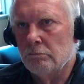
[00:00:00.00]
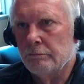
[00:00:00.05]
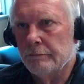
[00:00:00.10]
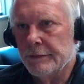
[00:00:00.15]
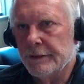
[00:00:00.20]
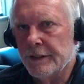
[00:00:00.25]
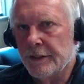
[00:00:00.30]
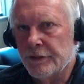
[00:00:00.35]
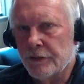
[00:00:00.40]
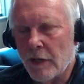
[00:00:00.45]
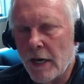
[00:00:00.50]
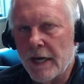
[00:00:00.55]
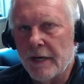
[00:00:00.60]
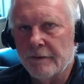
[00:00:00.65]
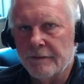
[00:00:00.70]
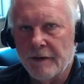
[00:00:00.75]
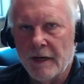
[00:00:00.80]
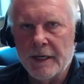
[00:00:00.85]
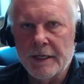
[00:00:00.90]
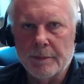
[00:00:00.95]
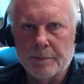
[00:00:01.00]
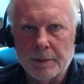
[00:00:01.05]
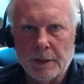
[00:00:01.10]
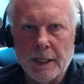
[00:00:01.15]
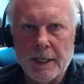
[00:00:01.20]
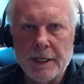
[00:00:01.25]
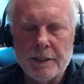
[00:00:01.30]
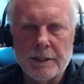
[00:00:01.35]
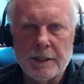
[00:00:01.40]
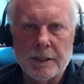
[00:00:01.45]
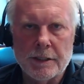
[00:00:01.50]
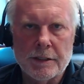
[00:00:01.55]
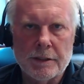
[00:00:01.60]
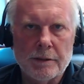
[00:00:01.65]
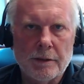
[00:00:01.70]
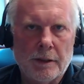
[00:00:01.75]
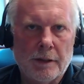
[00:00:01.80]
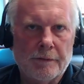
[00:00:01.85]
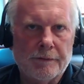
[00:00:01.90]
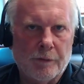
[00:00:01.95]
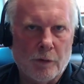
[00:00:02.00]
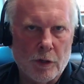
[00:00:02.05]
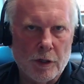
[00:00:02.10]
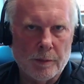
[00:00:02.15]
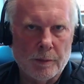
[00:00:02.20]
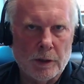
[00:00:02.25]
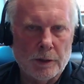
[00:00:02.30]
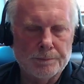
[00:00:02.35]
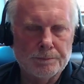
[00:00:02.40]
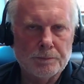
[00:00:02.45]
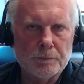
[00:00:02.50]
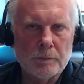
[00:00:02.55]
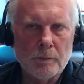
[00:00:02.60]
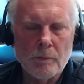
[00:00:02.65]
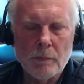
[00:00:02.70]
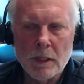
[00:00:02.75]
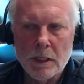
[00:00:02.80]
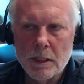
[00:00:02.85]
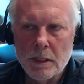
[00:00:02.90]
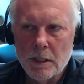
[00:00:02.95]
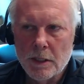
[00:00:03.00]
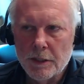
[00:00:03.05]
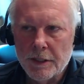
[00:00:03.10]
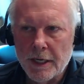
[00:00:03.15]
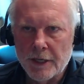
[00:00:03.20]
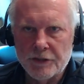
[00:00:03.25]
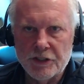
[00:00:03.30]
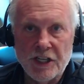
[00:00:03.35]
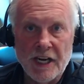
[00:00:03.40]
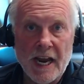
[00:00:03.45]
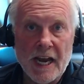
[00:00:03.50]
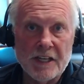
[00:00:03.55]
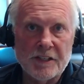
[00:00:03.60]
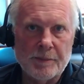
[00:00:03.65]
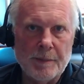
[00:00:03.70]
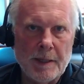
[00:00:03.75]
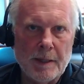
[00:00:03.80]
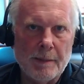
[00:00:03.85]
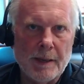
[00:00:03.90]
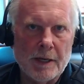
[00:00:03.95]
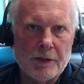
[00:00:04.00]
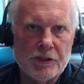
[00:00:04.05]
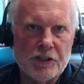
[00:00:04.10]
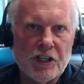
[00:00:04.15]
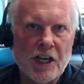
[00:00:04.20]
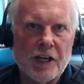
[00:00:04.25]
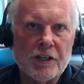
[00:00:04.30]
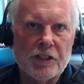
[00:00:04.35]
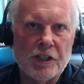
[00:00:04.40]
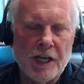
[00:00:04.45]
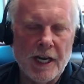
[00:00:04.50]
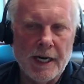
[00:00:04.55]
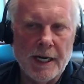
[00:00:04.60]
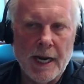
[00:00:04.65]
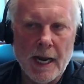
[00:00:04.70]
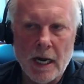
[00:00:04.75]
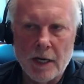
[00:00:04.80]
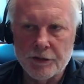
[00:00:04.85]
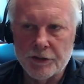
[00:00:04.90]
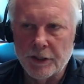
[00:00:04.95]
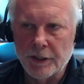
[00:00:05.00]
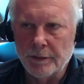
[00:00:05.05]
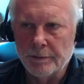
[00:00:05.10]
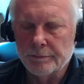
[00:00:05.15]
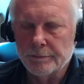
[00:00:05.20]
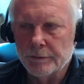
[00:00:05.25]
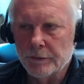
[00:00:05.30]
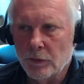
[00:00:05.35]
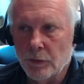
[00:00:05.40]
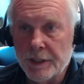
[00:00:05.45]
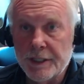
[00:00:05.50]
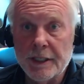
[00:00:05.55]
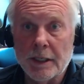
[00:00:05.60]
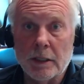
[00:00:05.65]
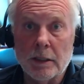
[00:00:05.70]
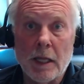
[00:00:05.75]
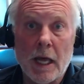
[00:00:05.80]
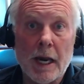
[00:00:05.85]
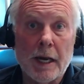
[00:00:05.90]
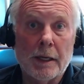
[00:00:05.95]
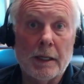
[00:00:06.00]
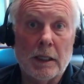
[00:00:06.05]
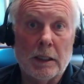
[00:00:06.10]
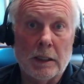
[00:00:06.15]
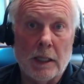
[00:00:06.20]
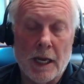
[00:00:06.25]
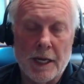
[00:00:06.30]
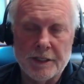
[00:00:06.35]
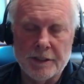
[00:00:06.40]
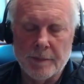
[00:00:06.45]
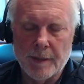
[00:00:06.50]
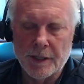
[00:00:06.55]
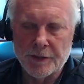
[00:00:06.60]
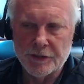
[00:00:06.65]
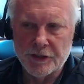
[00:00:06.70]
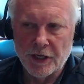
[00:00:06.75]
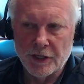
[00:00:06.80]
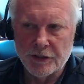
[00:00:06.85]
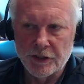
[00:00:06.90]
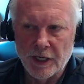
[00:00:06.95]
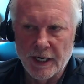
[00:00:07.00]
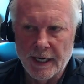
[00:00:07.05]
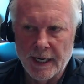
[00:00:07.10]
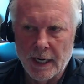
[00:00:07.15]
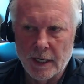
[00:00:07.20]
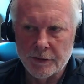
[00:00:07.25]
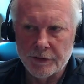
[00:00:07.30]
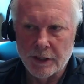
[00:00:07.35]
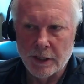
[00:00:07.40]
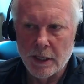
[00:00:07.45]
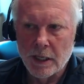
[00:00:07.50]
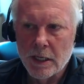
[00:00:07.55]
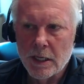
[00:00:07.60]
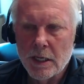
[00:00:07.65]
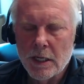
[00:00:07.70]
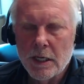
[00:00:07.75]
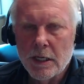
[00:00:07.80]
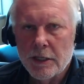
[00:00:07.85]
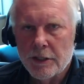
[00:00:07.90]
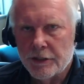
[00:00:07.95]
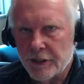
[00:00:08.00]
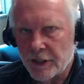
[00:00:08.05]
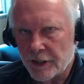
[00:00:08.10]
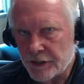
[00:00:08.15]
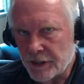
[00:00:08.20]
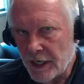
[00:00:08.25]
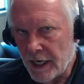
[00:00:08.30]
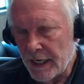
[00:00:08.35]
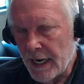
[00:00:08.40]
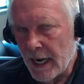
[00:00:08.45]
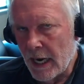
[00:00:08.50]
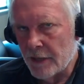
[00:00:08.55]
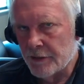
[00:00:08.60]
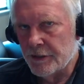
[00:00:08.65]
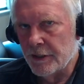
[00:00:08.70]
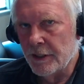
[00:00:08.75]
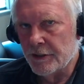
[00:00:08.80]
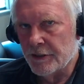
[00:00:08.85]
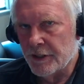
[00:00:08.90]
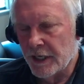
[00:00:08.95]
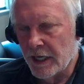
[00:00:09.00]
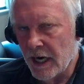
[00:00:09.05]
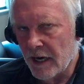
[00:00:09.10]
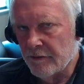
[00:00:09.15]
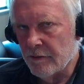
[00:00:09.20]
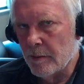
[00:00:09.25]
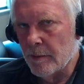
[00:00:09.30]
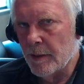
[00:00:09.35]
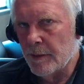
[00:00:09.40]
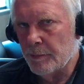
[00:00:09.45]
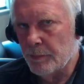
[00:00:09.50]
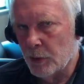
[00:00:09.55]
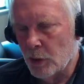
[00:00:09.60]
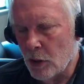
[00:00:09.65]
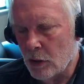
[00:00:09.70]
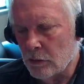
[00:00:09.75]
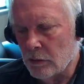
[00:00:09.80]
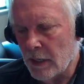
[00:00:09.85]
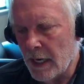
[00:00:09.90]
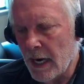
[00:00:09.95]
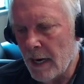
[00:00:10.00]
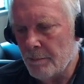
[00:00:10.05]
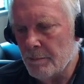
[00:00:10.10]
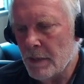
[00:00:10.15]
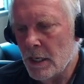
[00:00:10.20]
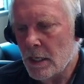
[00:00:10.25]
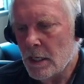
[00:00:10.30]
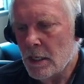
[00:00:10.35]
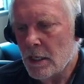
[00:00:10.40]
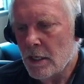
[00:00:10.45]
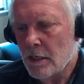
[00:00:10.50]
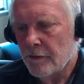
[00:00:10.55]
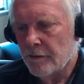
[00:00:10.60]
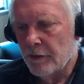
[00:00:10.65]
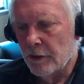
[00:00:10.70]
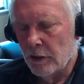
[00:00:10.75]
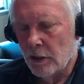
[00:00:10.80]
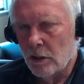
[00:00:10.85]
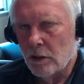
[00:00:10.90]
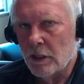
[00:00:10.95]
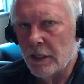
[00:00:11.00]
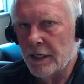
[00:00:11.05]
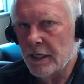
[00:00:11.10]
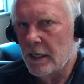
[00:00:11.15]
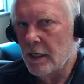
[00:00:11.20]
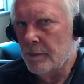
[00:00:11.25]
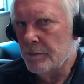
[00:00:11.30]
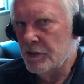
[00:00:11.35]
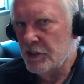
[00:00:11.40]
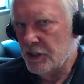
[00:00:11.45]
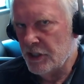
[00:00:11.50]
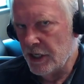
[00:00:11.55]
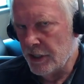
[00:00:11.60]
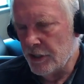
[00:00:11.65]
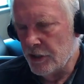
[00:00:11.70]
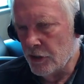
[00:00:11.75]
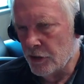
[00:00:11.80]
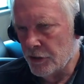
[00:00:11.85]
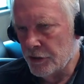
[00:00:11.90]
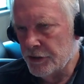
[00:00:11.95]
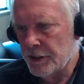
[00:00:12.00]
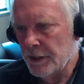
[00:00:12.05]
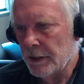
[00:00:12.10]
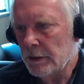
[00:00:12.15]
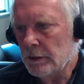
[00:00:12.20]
you try to find a place that's affordable. Now, she asked me about Section 8 housing. We tell a lot of clients about Section 8 housing. Section 8 housing is a government program for lower income seniors